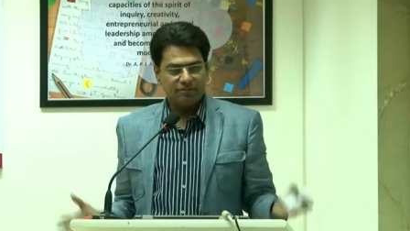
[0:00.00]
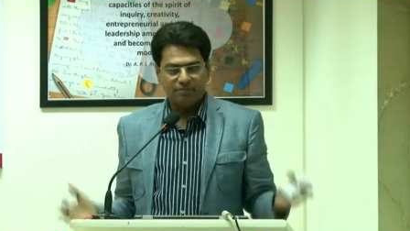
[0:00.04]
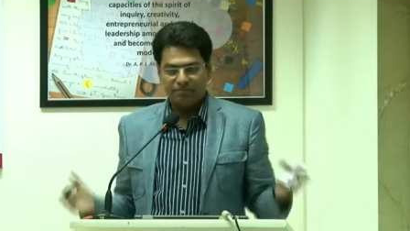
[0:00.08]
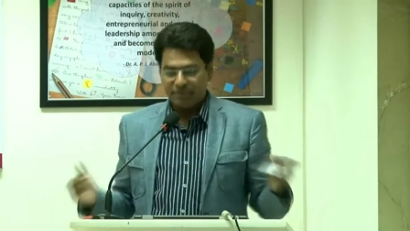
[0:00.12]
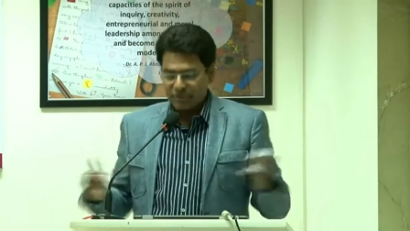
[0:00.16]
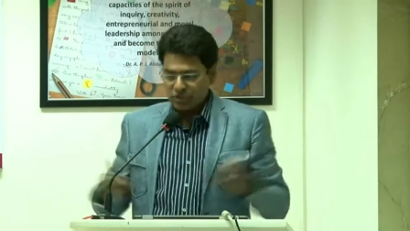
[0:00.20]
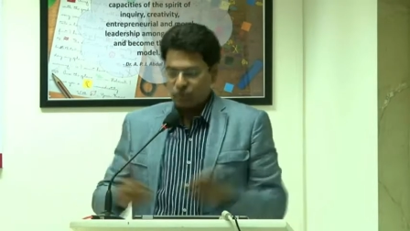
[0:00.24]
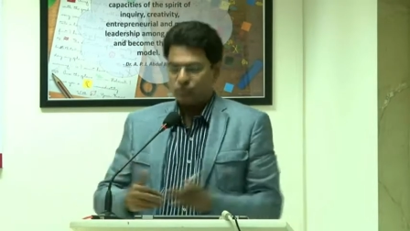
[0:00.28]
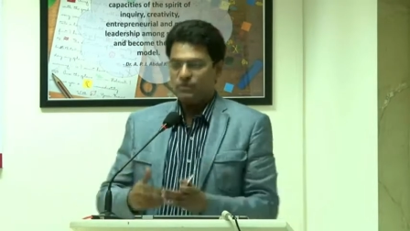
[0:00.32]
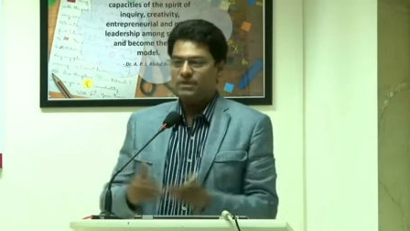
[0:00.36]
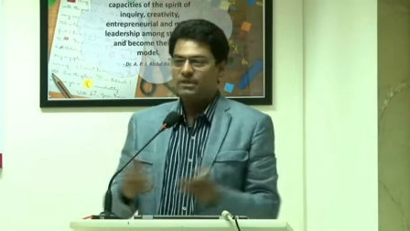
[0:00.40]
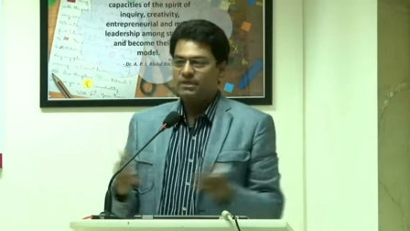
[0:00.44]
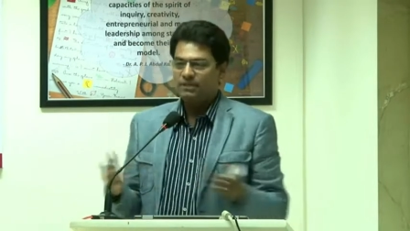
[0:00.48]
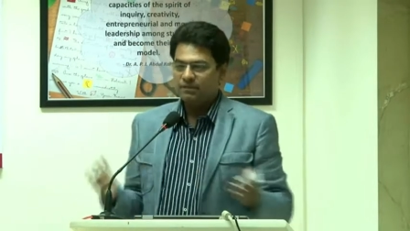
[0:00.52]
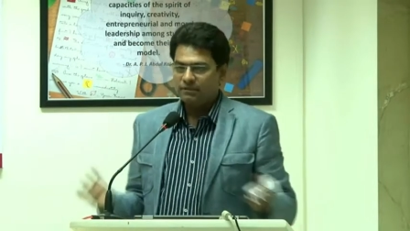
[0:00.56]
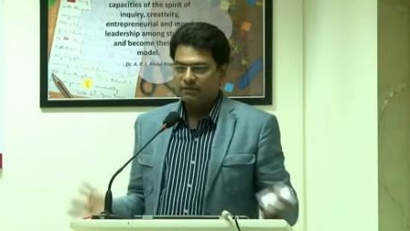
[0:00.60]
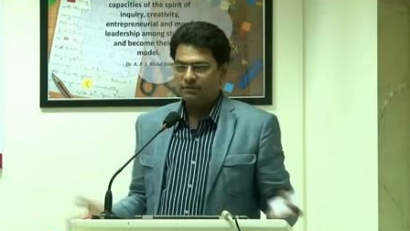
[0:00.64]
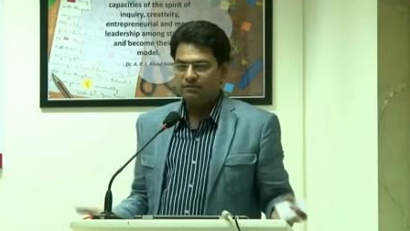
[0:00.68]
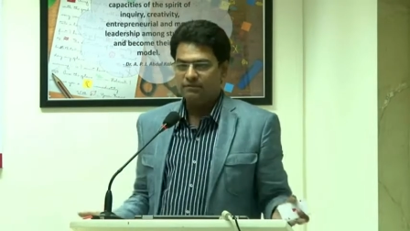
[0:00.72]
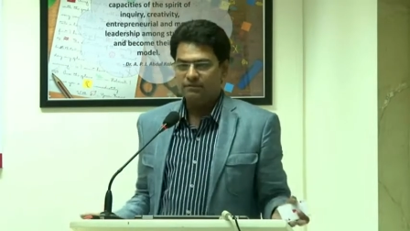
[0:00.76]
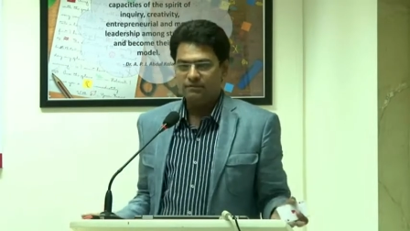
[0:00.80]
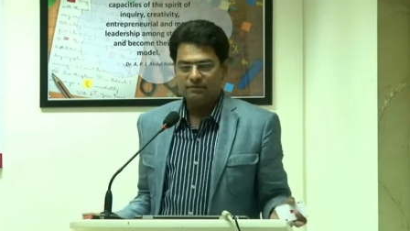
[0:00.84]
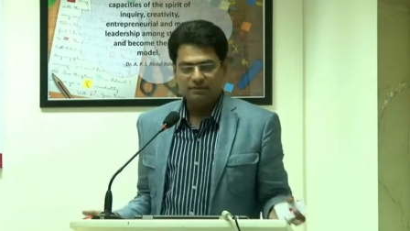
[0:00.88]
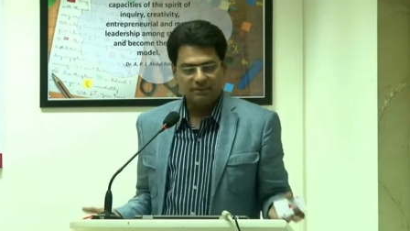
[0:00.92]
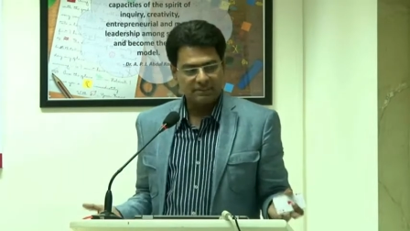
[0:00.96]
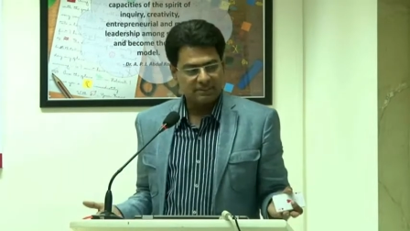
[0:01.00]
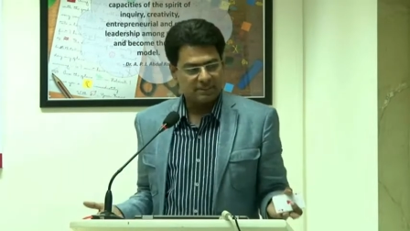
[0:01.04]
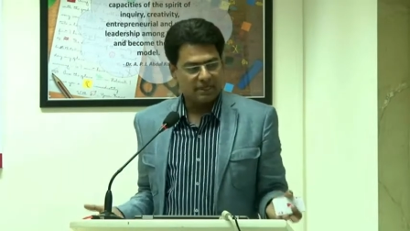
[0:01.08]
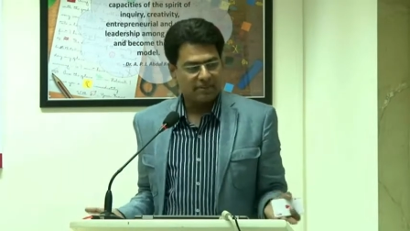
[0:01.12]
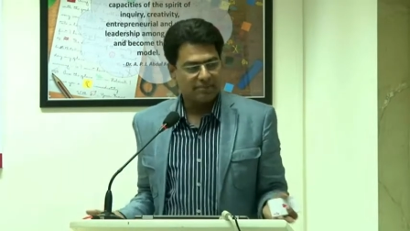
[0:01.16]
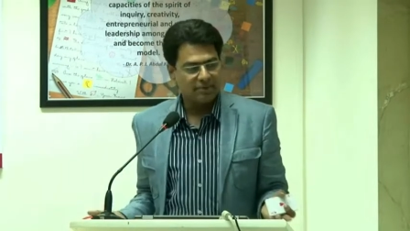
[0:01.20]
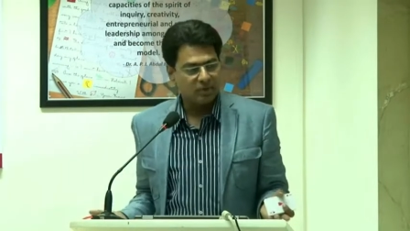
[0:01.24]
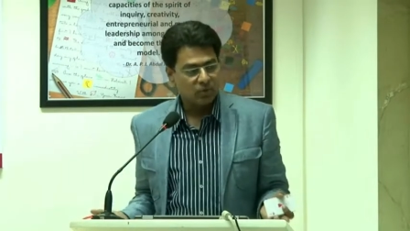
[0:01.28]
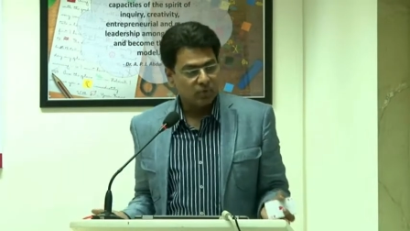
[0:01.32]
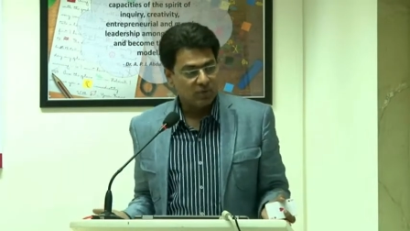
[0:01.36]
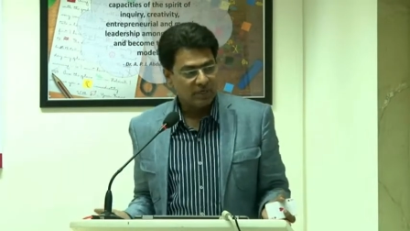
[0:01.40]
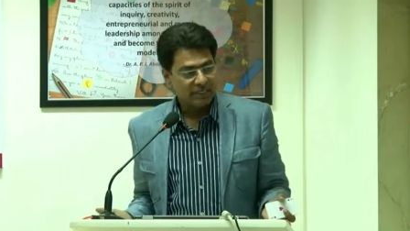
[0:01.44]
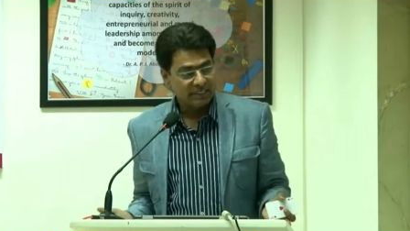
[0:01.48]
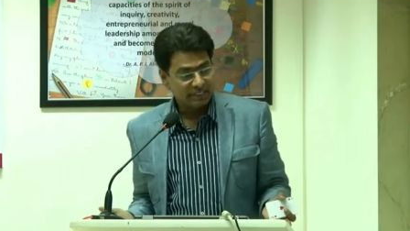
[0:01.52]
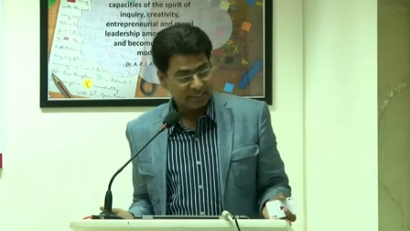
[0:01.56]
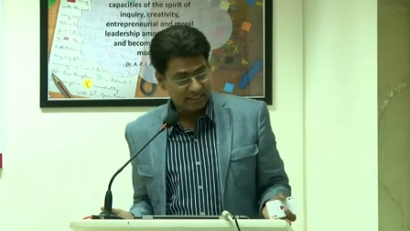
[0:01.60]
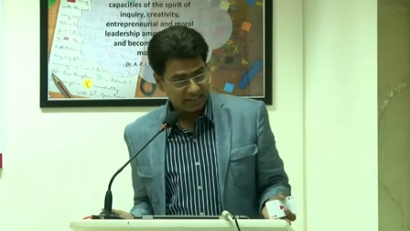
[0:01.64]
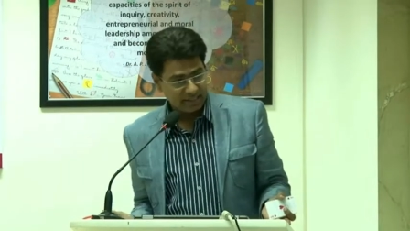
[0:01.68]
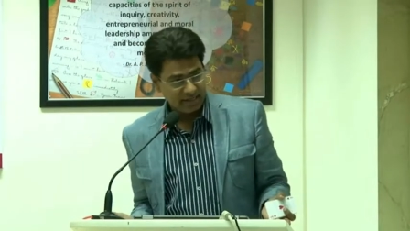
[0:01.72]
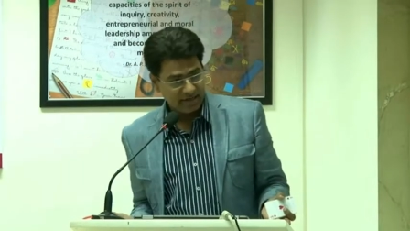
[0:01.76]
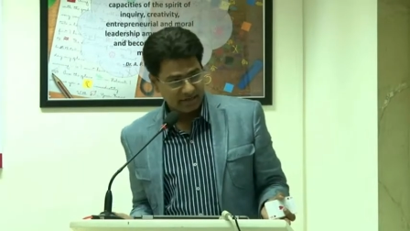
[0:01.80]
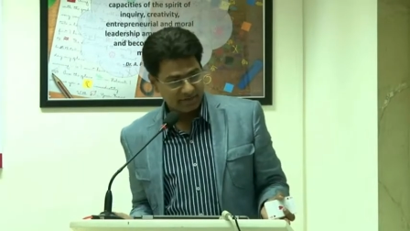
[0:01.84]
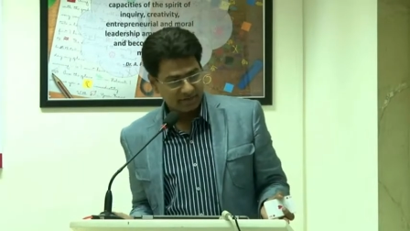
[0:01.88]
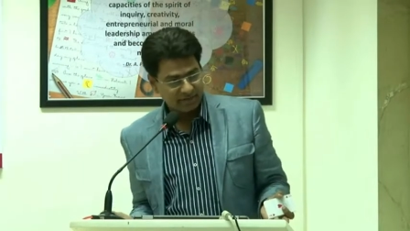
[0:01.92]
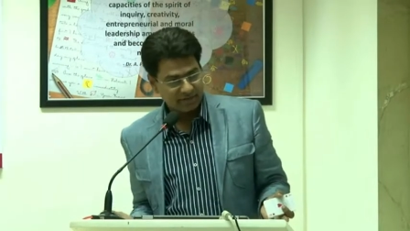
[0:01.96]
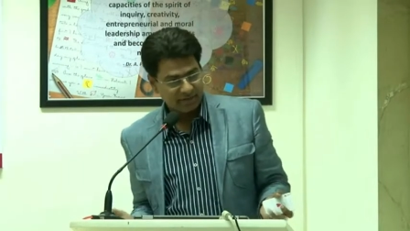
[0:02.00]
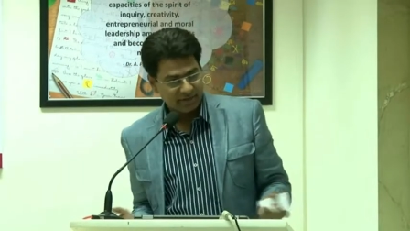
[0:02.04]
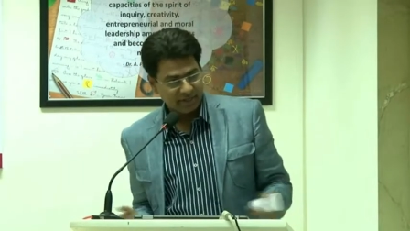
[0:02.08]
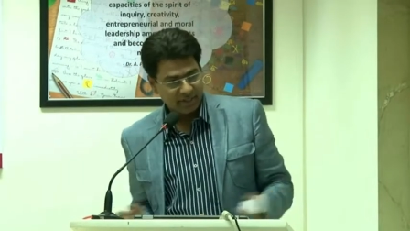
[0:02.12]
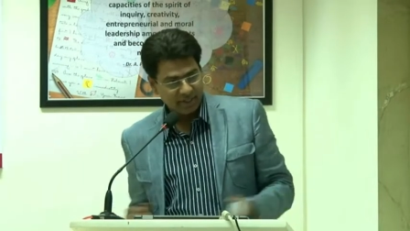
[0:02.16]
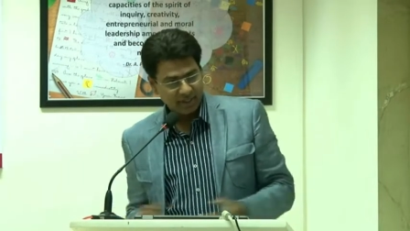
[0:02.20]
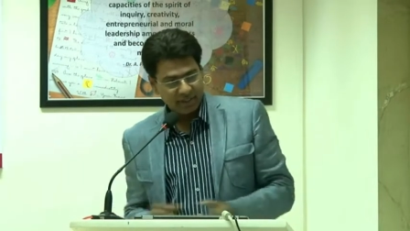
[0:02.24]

between Islamic world itself.